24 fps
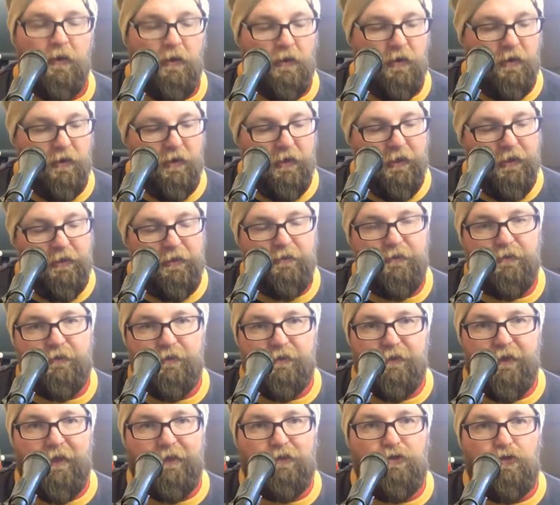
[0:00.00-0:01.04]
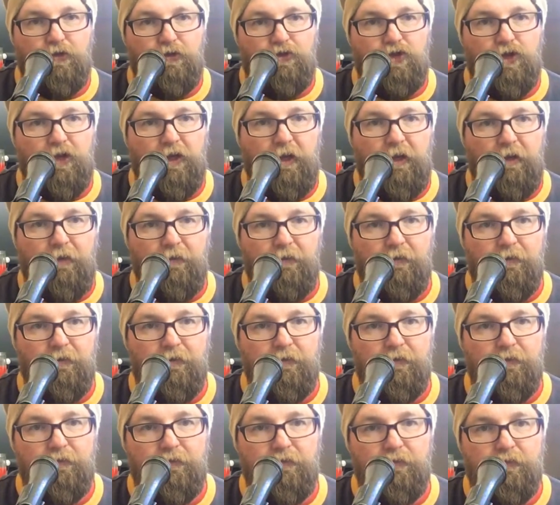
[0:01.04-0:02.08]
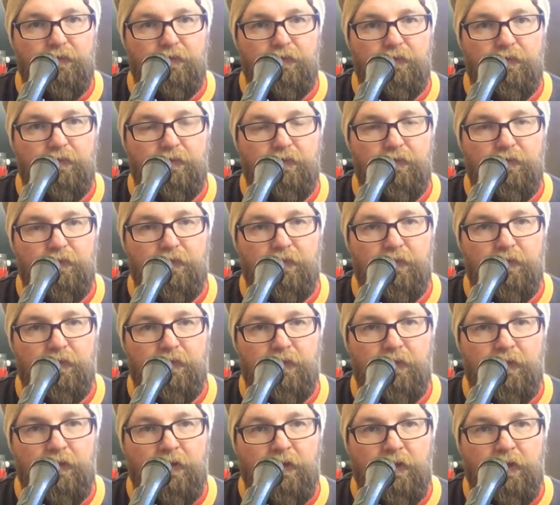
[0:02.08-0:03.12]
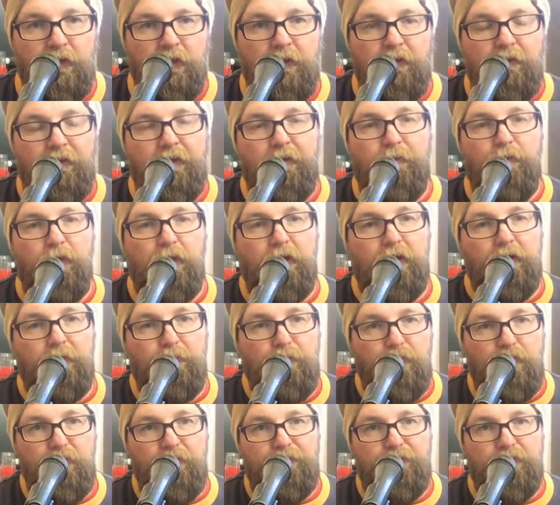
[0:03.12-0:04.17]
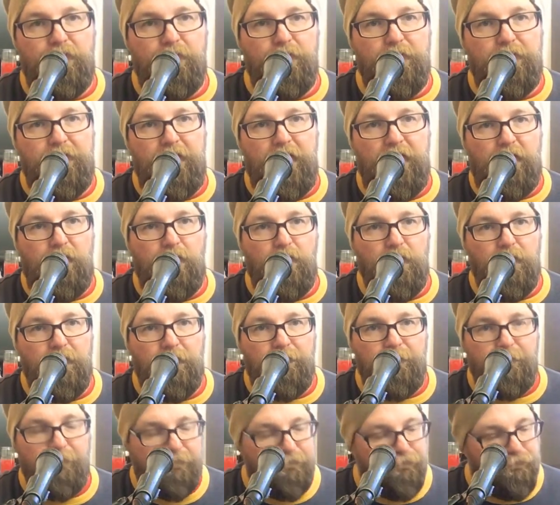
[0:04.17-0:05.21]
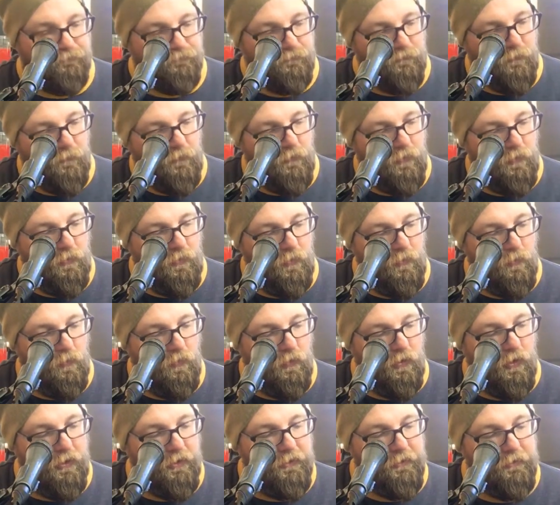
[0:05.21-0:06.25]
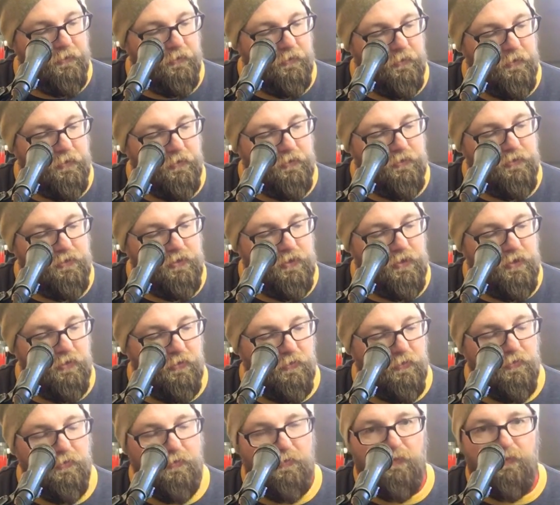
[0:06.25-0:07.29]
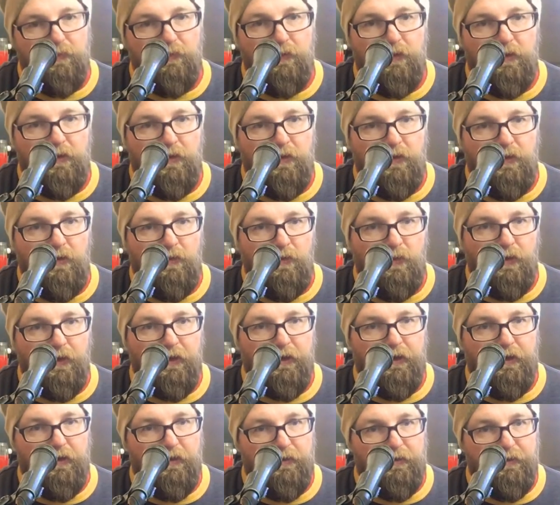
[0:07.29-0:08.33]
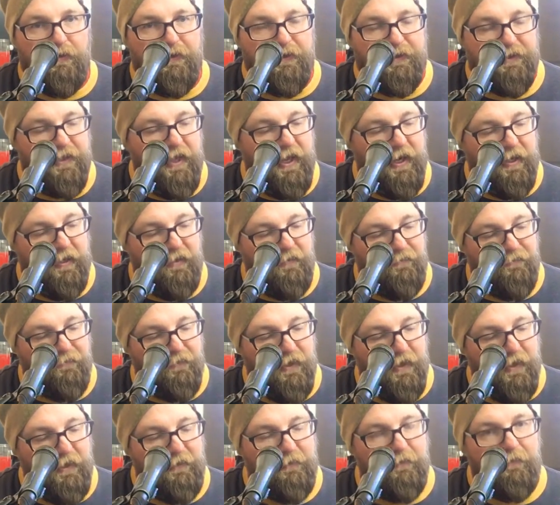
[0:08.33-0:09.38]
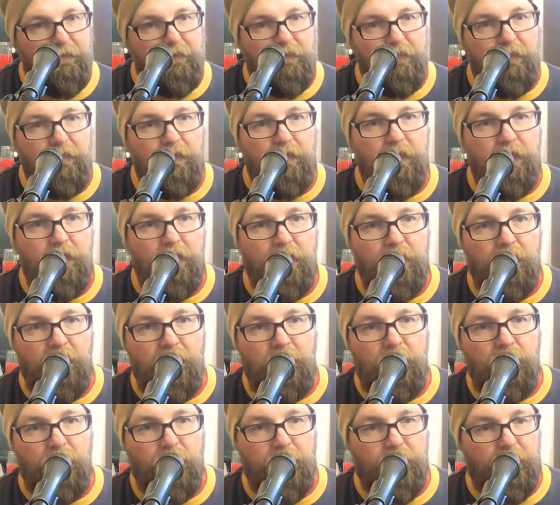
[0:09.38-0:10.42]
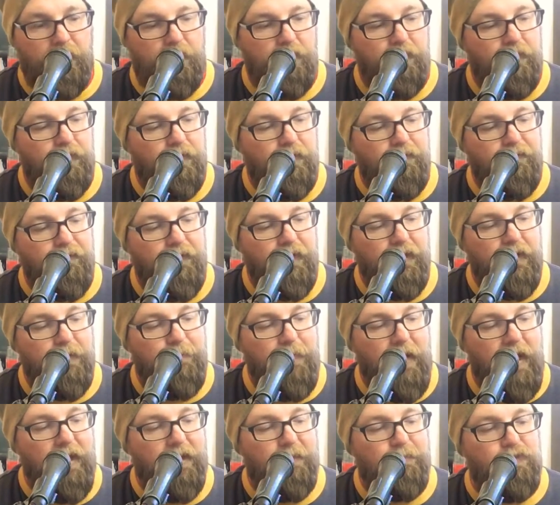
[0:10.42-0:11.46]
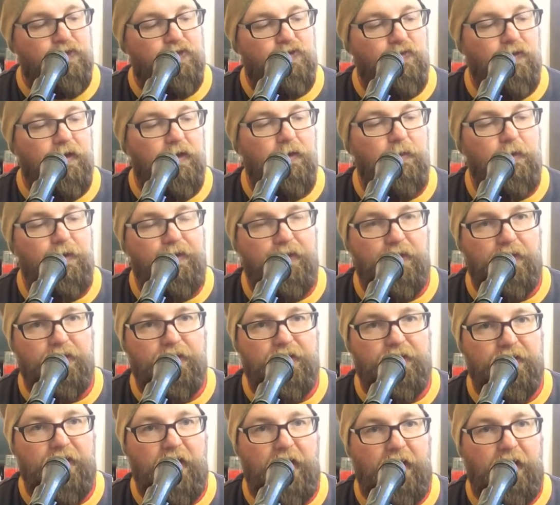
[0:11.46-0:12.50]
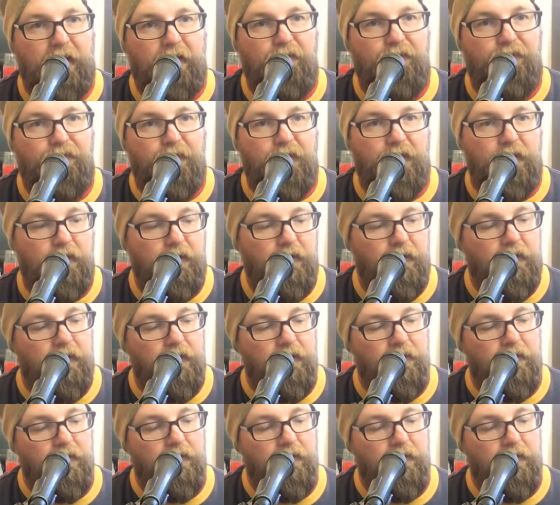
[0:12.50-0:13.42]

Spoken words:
All right, so that's your G. Then we're going to move to a D chord. 1, 2. We're going to go to the 2nd fret. We're going to go to the very bottom string with our 2nd finger,